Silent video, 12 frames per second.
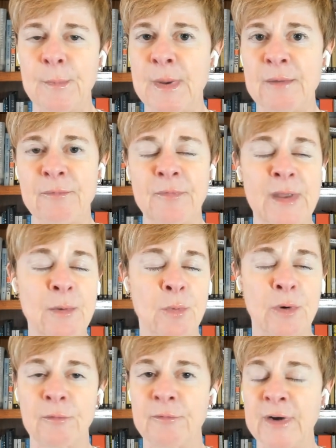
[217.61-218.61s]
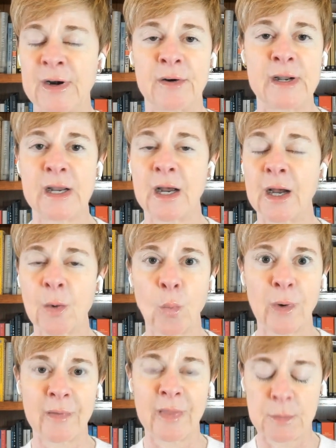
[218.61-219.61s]
if they were very young,
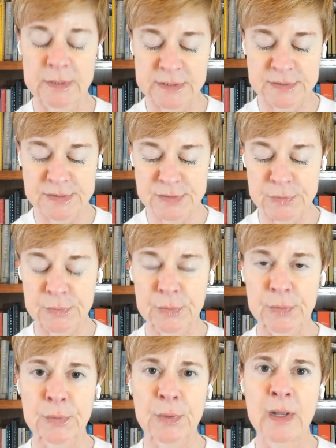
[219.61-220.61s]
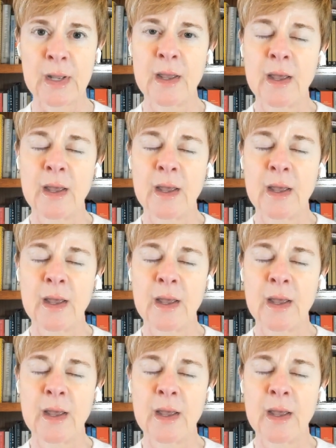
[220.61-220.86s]
where they went to school.